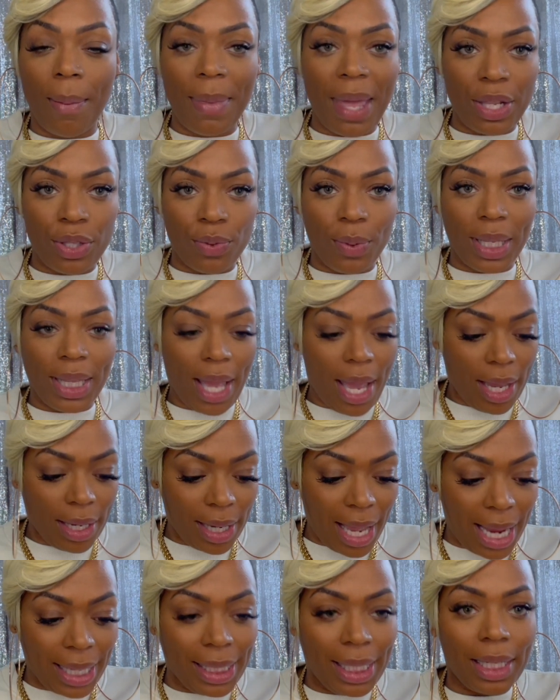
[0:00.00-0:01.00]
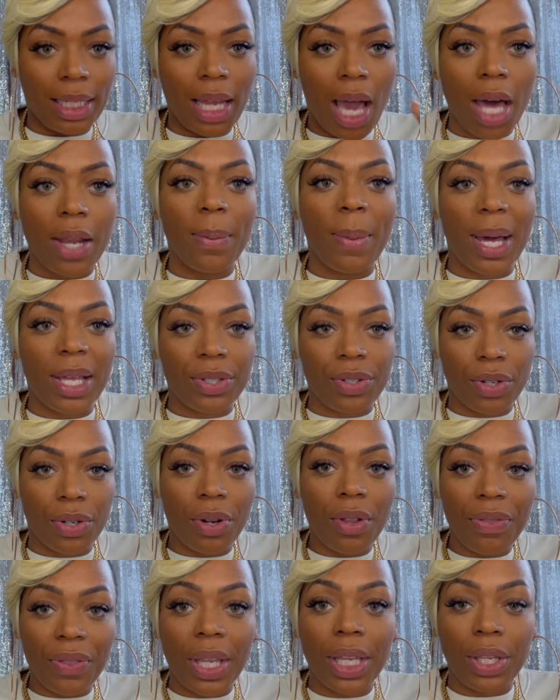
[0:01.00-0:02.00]
I'm not doing that. I need an
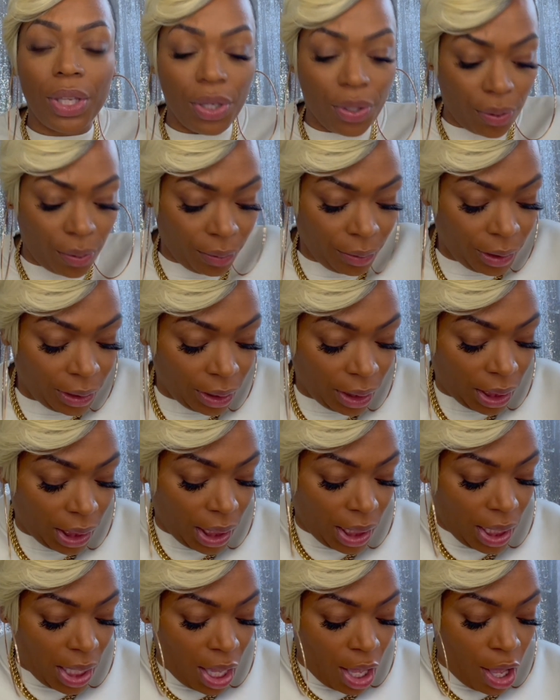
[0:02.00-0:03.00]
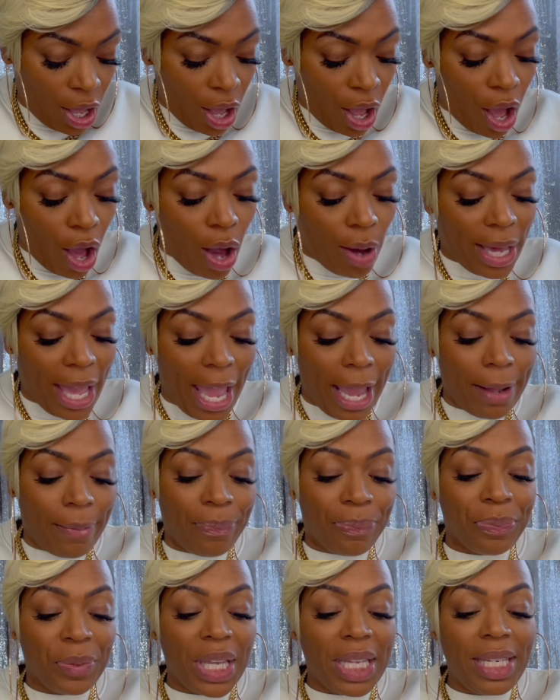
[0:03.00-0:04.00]
atomizer. Thank you. Okay,
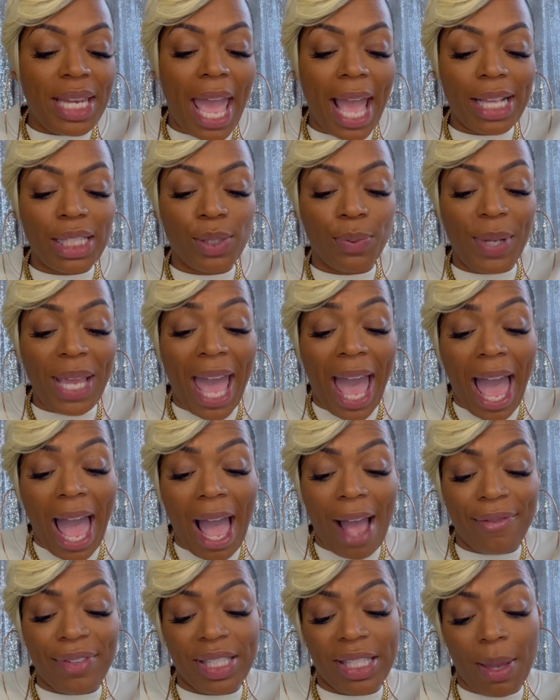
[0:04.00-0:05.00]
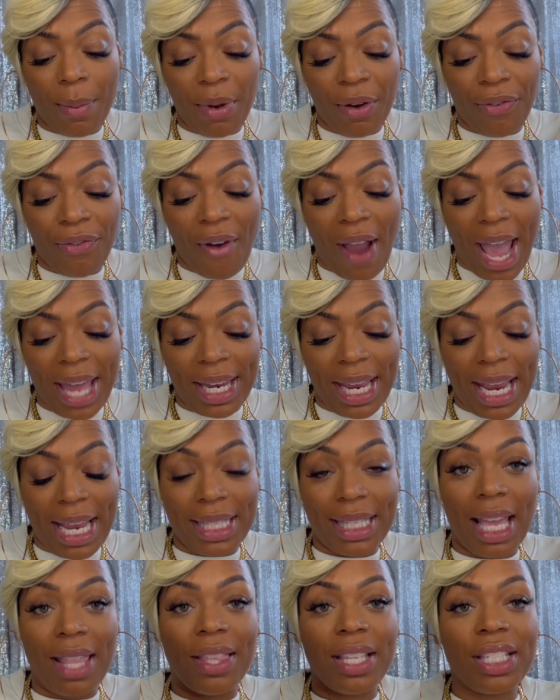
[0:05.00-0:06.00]
next we have Summer
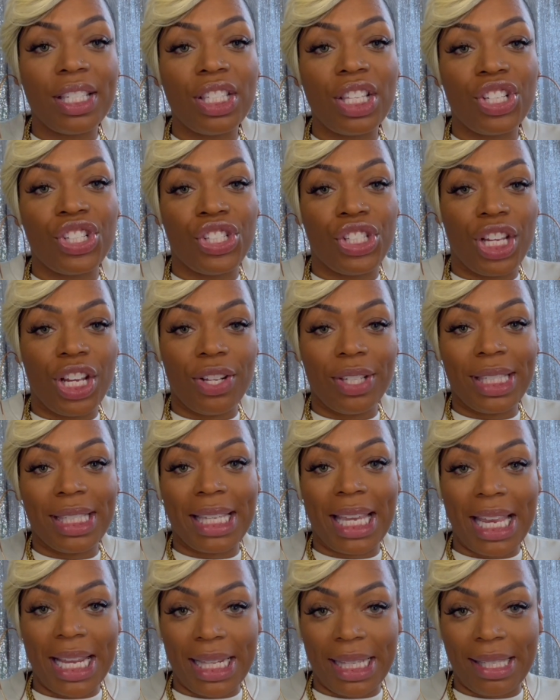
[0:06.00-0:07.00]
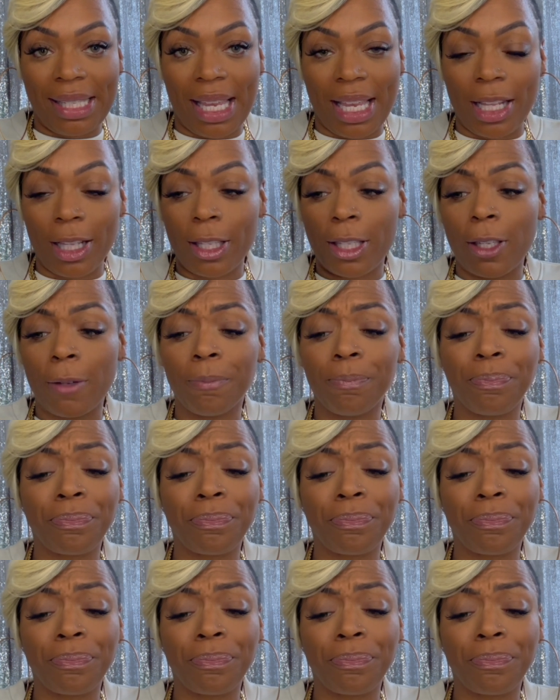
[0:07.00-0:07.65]
Fridays, and this is a sheer skin tint.